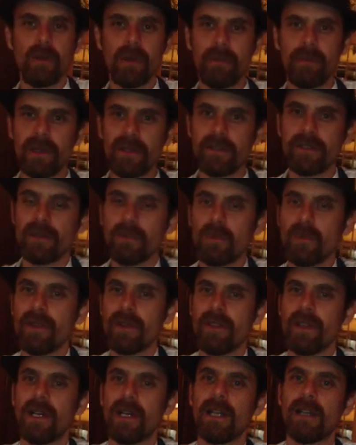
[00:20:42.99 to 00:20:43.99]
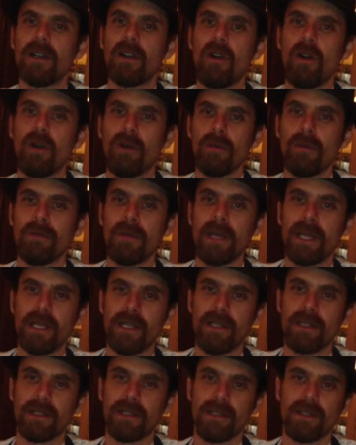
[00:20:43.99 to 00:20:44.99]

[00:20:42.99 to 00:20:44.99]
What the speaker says: Mix them with a homemade